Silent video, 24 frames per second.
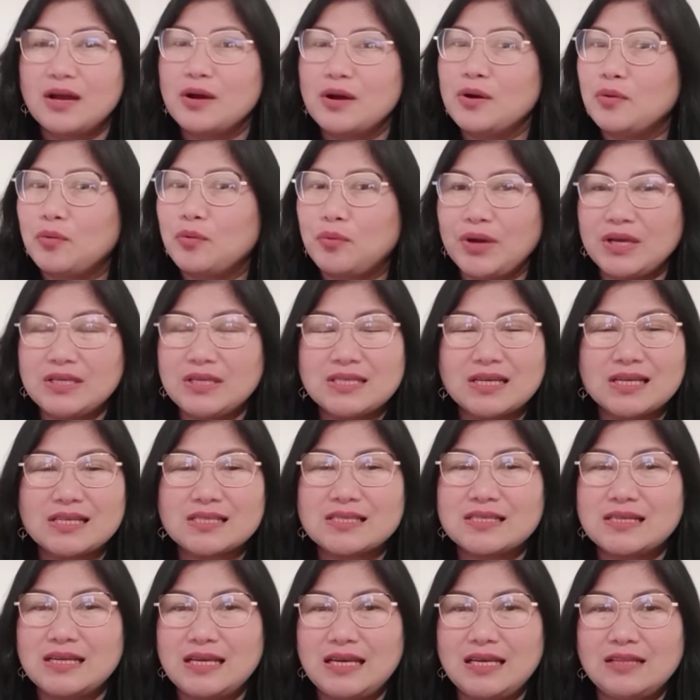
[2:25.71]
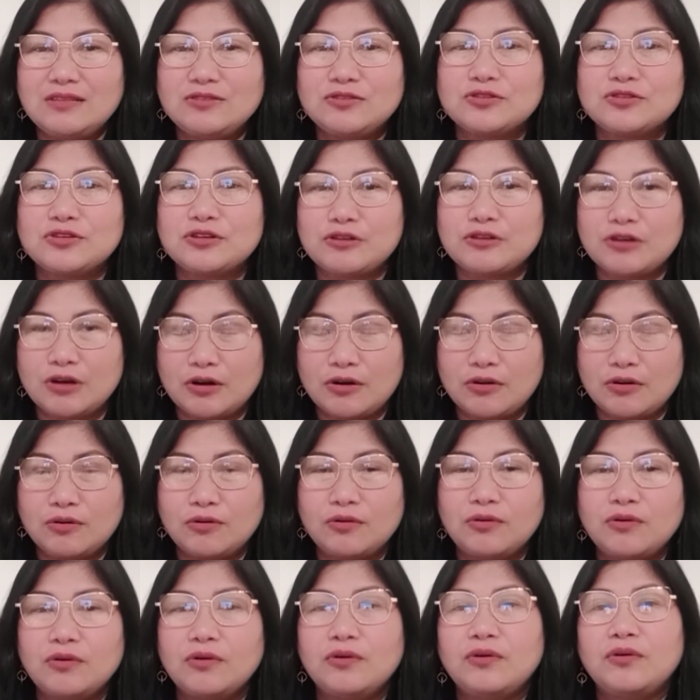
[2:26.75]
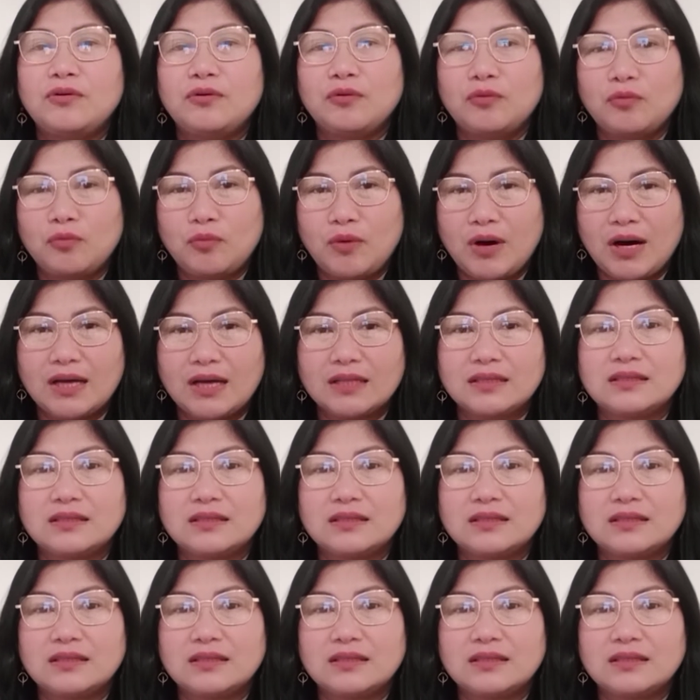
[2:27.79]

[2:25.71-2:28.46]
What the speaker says: we just need to know what